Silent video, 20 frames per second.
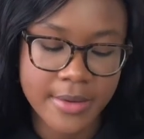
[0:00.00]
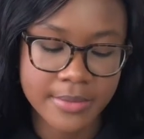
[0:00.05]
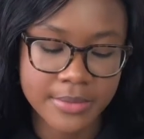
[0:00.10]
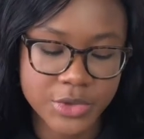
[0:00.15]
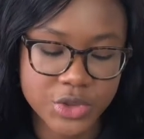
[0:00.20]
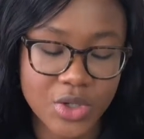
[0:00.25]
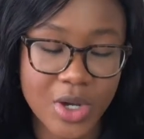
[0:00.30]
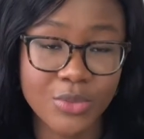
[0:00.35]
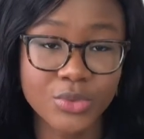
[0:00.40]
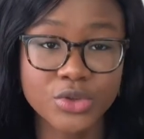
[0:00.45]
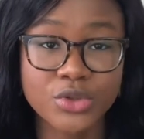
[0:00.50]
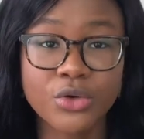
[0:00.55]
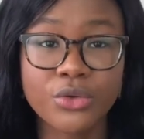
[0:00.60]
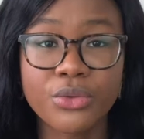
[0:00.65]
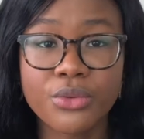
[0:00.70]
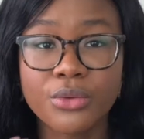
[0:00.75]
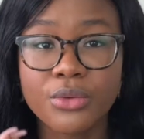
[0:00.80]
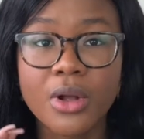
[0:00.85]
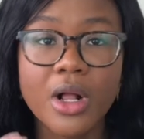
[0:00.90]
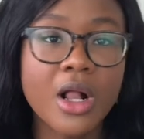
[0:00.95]
So I would go
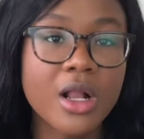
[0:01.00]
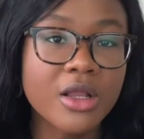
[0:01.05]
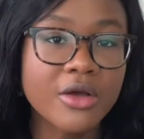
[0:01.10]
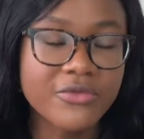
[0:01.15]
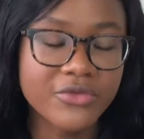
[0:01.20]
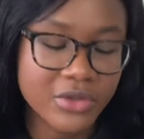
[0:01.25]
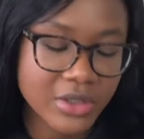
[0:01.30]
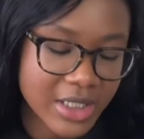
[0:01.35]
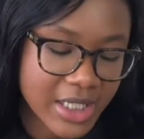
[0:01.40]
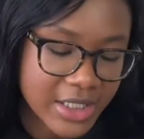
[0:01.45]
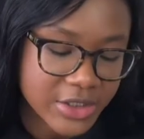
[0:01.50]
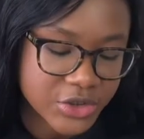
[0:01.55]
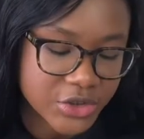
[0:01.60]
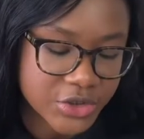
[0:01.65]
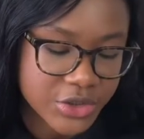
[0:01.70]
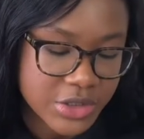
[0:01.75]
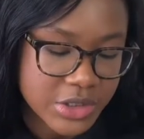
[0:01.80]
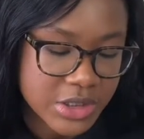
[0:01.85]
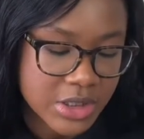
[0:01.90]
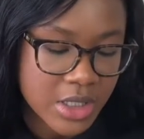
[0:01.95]
through all of the
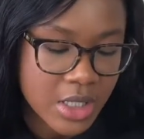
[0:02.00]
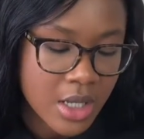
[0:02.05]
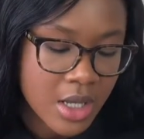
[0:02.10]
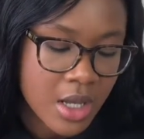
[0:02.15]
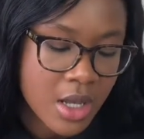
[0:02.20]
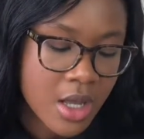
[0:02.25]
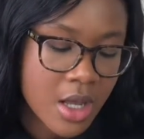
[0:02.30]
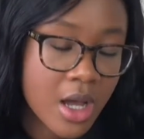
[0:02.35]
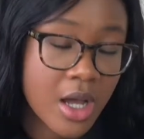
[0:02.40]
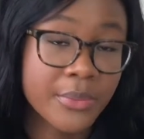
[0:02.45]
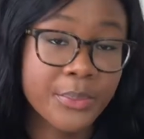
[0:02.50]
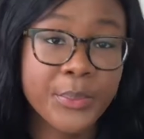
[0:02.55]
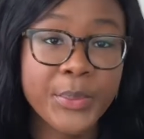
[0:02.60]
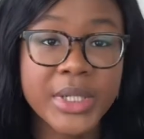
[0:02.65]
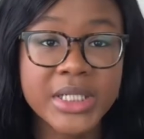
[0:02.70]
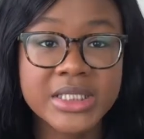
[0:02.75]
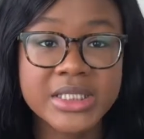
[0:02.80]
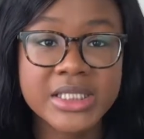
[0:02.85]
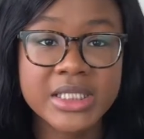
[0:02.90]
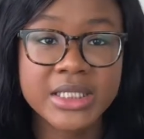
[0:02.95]
lectures on
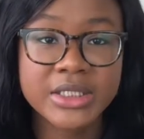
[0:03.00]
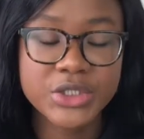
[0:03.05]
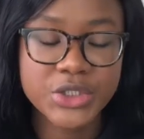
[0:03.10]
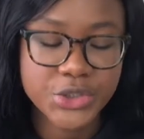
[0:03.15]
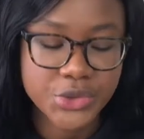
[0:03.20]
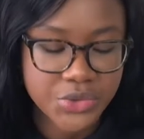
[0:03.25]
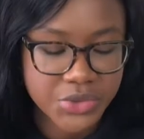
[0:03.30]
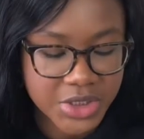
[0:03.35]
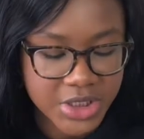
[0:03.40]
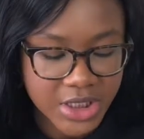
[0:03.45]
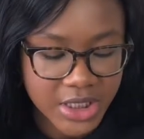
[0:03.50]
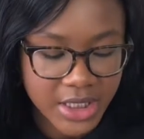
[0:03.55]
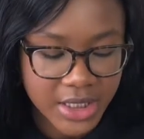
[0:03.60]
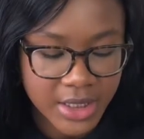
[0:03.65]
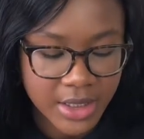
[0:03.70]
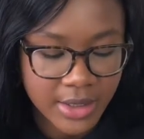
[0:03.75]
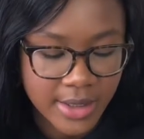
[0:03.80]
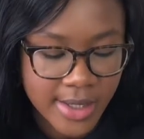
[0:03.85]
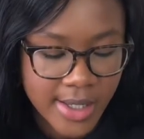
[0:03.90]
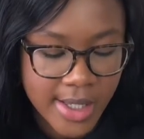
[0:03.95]
Monday and
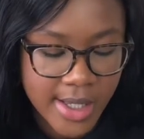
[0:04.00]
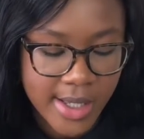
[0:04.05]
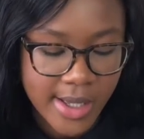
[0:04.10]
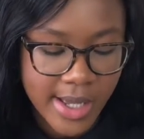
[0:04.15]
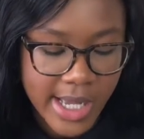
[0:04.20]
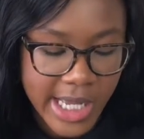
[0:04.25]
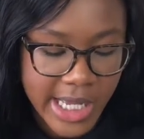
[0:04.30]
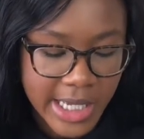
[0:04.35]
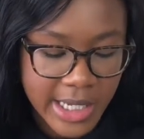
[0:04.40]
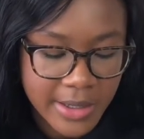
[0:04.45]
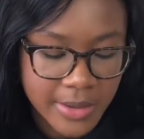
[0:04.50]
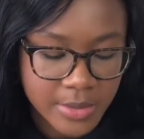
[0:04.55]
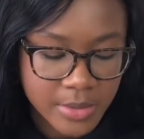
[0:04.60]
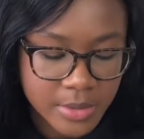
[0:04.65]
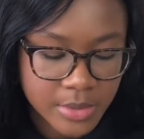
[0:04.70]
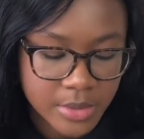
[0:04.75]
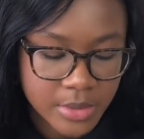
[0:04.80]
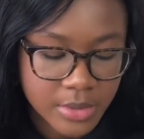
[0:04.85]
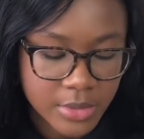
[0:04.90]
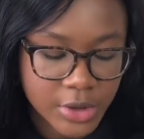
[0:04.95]
Tuesday.
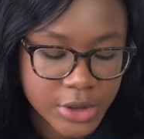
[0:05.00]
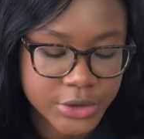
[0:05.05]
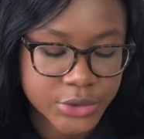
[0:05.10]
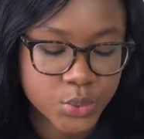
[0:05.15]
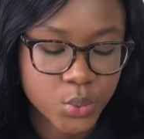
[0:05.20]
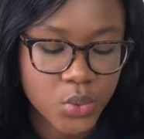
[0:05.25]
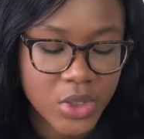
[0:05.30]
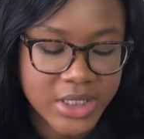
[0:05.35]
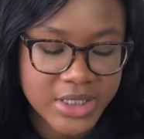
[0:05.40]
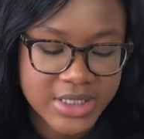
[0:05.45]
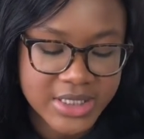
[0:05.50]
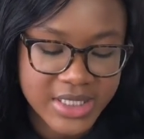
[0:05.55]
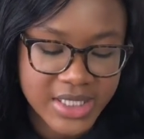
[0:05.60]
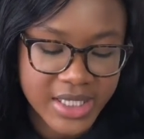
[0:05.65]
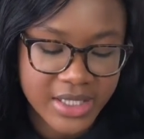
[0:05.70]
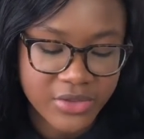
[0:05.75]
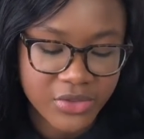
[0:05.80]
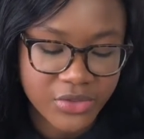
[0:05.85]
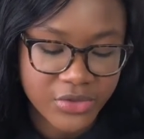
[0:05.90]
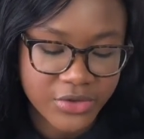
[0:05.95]
On Wednesday
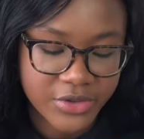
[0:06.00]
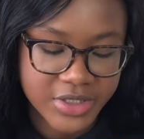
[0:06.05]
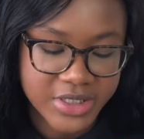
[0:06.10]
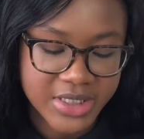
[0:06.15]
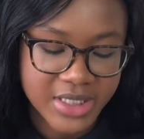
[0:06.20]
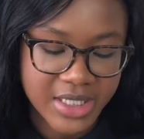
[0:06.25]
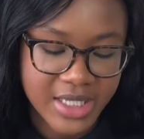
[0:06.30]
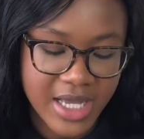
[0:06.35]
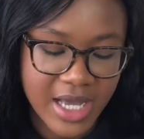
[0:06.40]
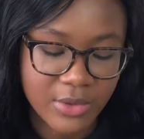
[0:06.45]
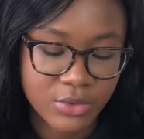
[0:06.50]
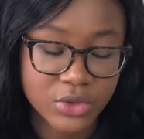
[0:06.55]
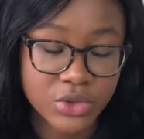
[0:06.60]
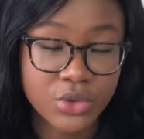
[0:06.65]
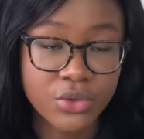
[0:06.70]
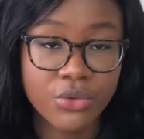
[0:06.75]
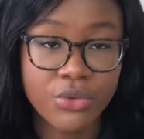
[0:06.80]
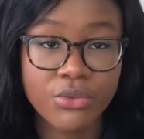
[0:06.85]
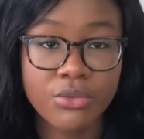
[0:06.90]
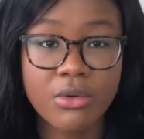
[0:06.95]
and Thursday, I would
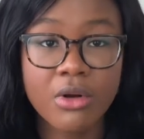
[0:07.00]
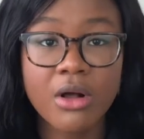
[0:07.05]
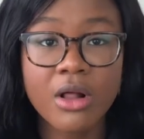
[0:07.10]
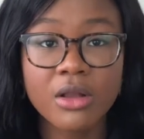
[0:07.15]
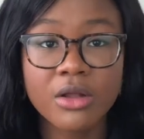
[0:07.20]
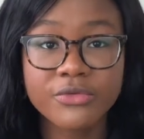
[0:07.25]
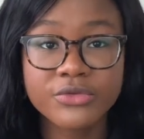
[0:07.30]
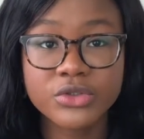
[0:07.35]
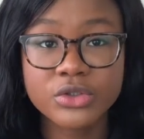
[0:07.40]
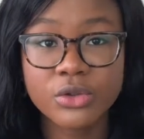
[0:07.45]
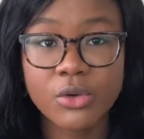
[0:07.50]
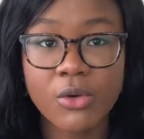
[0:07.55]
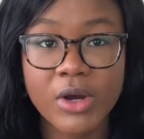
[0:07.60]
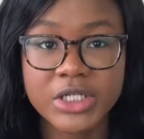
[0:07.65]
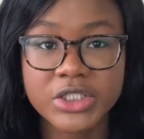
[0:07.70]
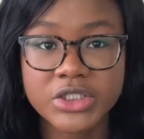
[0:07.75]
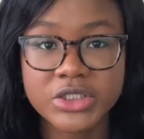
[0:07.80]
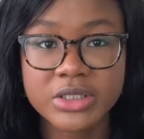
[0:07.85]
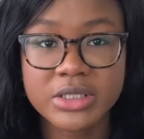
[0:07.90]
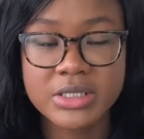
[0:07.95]
go through all of the
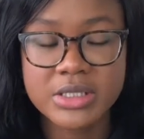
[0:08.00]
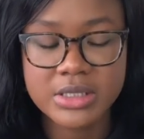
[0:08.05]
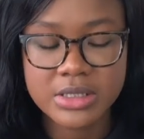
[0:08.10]
questions.